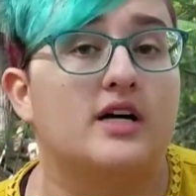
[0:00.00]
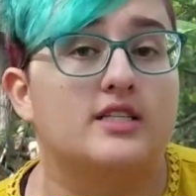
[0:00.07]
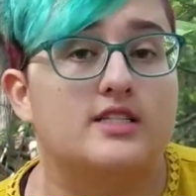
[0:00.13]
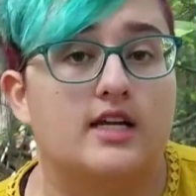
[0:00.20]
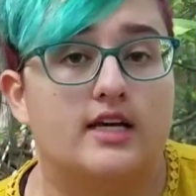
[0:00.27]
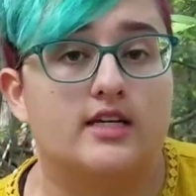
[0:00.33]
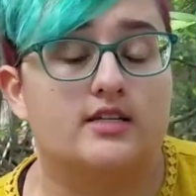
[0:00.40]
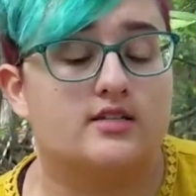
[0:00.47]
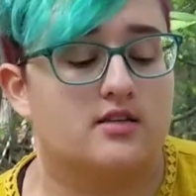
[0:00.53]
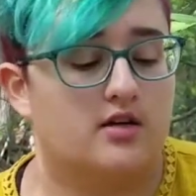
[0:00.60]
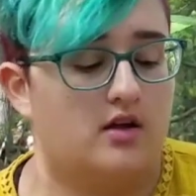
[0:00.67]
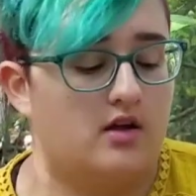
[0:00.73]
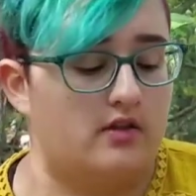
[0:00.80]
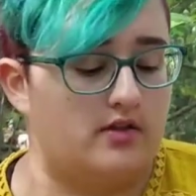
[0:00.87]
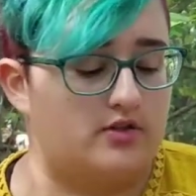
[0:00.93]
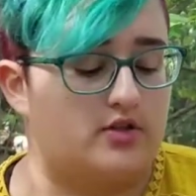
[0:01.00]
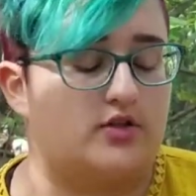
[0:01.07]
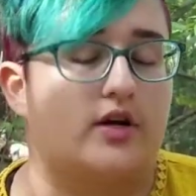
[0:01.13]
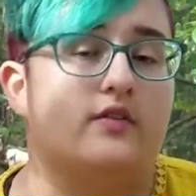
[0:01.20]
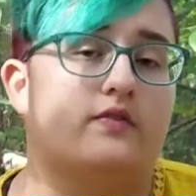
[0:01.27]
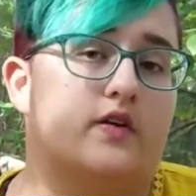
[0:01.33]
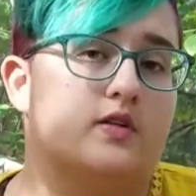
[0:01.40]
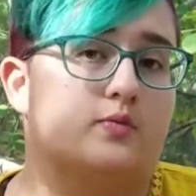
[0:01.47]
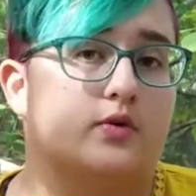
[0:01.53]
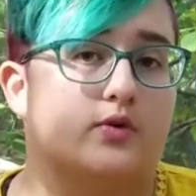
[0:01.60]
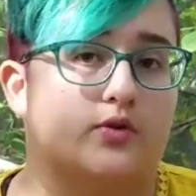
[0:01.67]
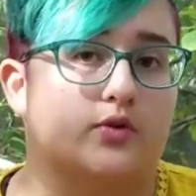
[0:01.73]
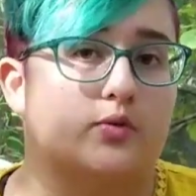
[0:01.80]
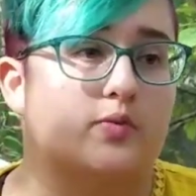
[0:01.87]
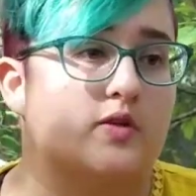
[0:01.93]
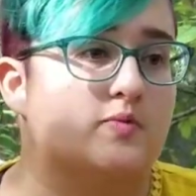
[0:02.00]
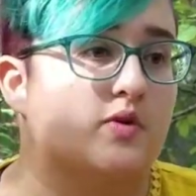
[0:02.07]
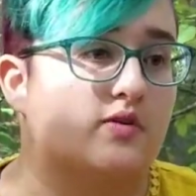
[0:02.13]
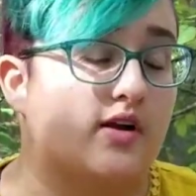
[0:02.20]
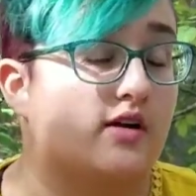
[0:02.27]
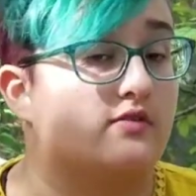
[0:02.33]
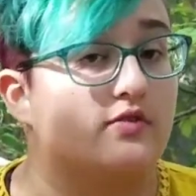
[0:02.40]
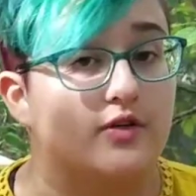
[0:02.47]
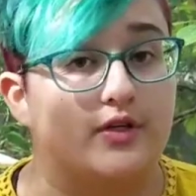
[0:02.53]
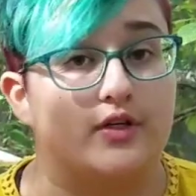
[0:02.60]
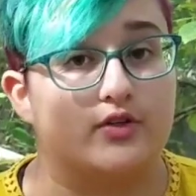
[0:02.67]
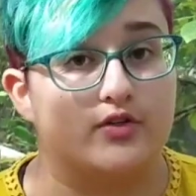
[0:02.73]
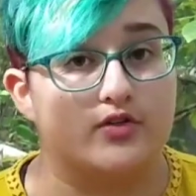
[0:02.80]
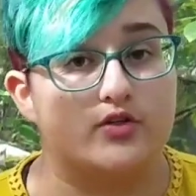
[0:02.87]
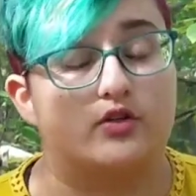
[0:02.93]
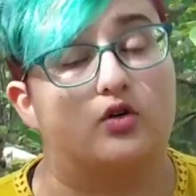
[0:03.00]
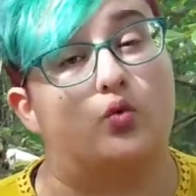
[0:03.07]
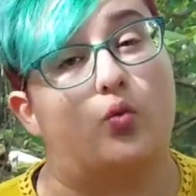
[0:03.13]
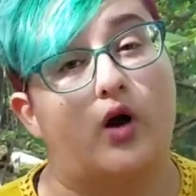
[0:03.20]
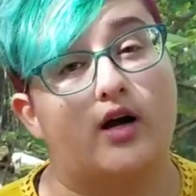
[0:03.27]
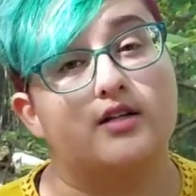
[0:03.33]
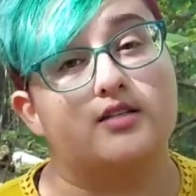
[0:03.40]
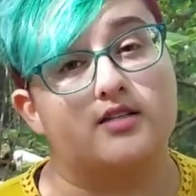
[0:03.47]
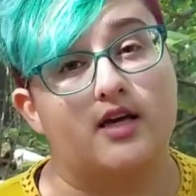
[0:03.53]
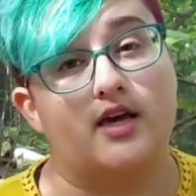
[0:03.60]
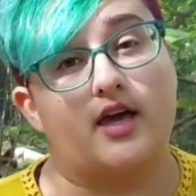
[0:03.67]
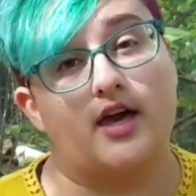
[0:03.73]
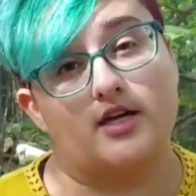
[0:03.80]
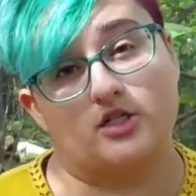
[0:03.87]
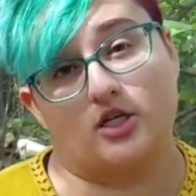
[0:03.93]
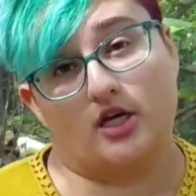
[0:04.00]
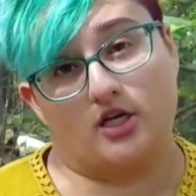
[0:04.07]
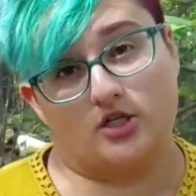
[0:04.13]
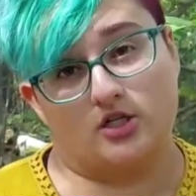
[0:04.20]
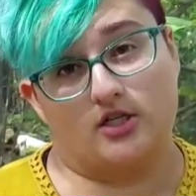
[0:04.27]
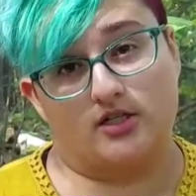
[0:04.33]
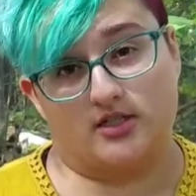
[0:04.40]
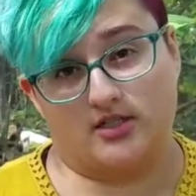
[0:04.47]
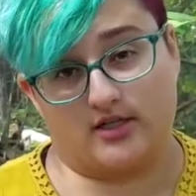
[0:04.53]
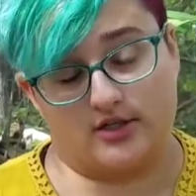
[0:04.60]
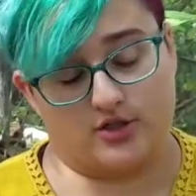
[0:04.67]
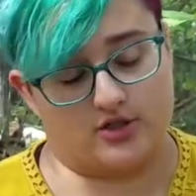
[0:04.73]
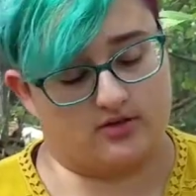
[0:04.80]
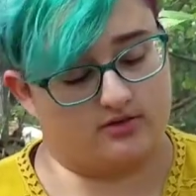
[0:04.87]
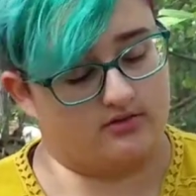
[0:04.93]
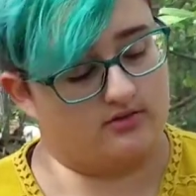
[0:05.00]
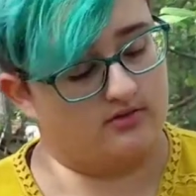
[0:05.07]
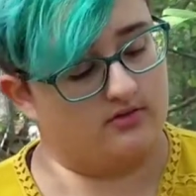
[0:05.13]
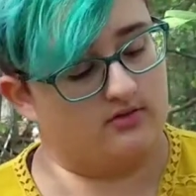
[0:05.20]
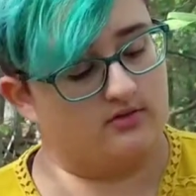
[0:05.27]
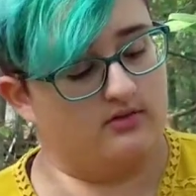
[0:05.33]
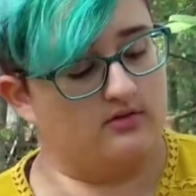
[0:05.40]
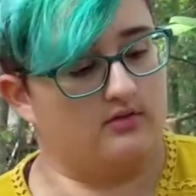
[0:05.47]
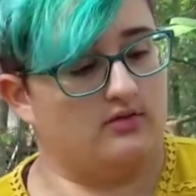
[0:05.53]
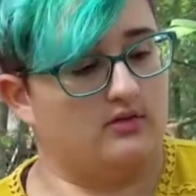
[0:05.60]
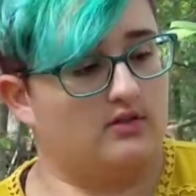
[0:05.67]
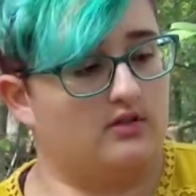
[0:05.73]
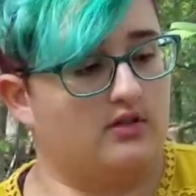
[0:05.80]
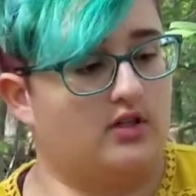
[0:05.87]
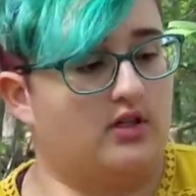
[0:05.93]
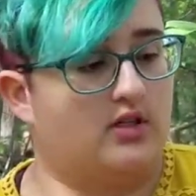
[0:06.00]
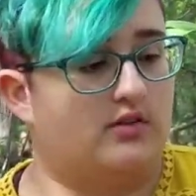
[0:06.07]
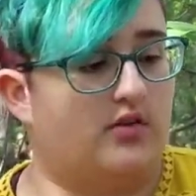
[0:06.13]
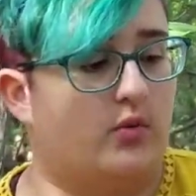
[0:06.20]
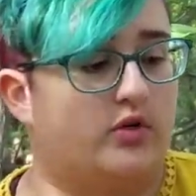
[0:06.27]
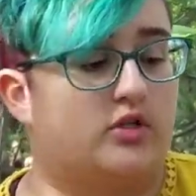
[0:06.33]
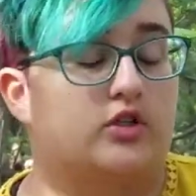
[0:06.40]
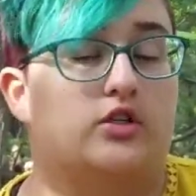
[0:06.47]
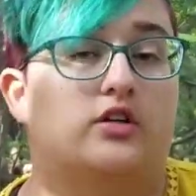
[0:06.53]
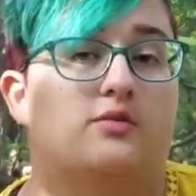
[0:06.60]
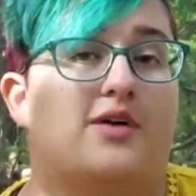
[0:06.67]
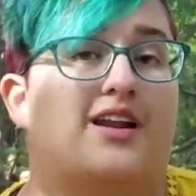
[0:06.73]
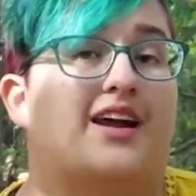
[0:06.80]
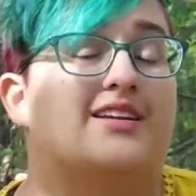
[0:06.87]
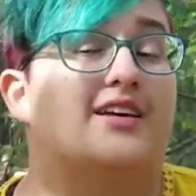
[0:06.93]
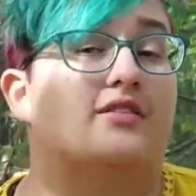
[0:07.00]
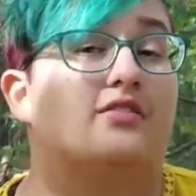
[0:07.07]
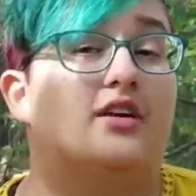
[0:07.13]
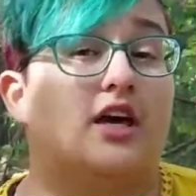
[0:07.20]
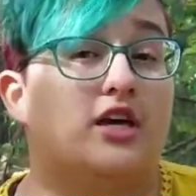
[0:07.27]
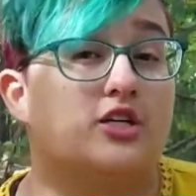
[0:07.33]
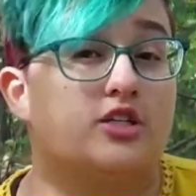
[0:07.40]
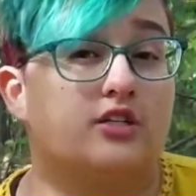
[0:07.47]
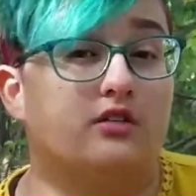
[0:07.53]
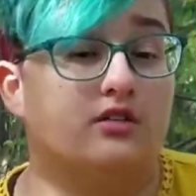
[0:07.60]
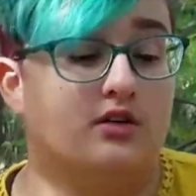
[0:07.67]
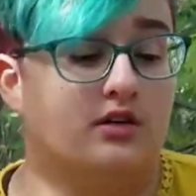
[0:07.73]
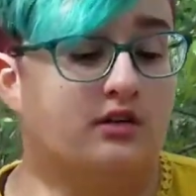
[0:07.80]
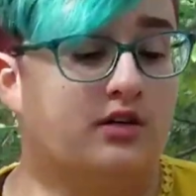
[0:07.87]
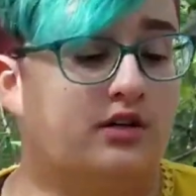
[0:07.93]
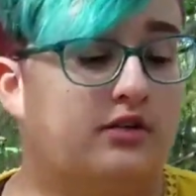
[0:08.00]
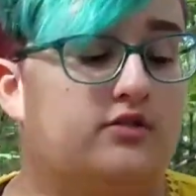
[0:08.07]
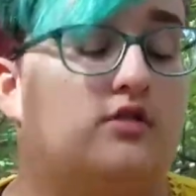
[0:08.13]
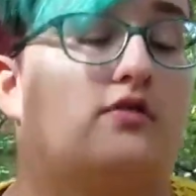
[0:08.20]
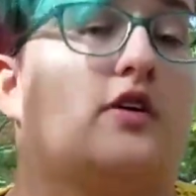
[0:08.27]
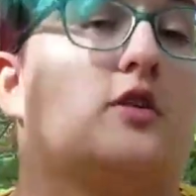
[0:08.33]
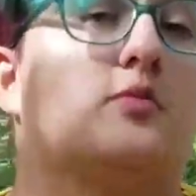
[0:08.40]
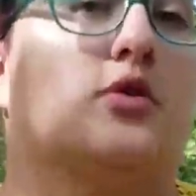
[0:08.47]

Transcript: snakes, there's a great Facebook group that's been around for years called Wild Snake Education and Discussion. If you want to learn about identification, there's a Facebook